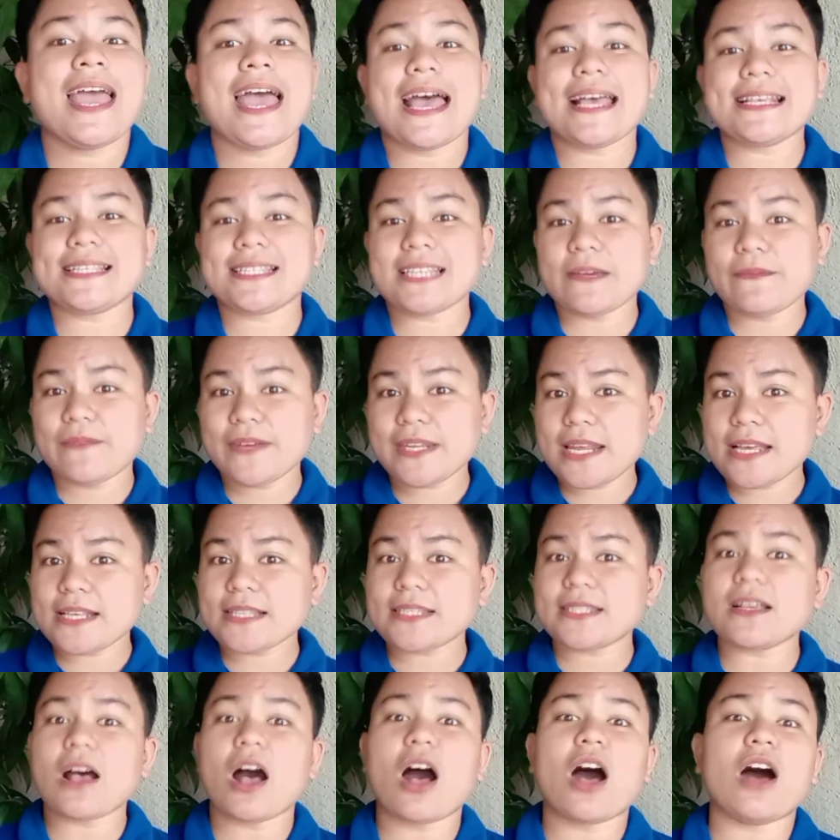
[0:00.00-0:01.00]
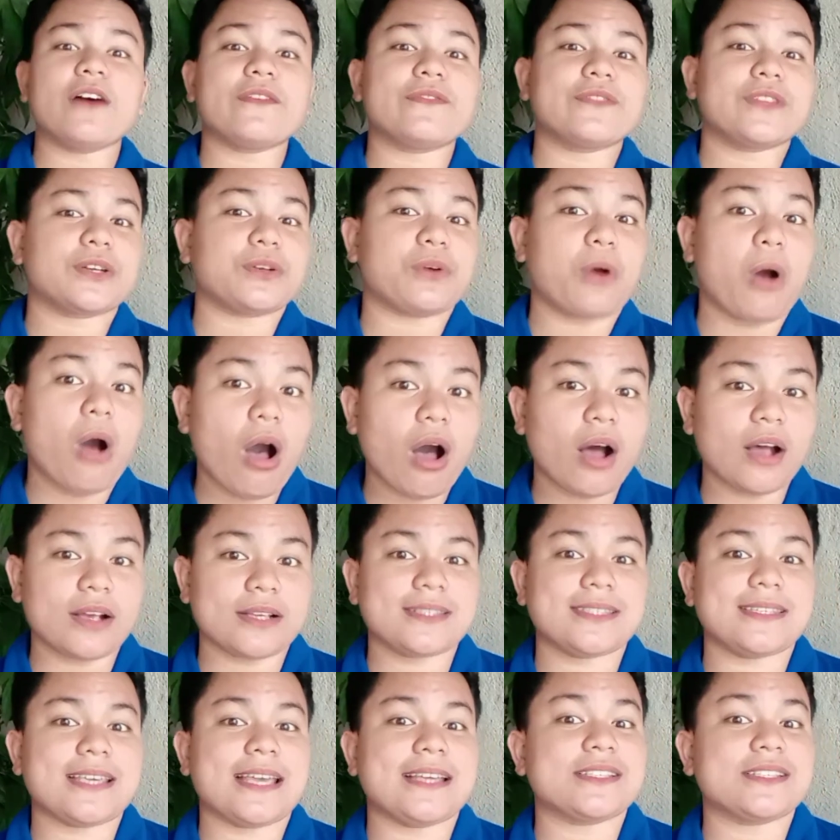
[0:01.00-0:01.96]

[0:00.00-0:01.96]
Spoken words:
as evidence of the cause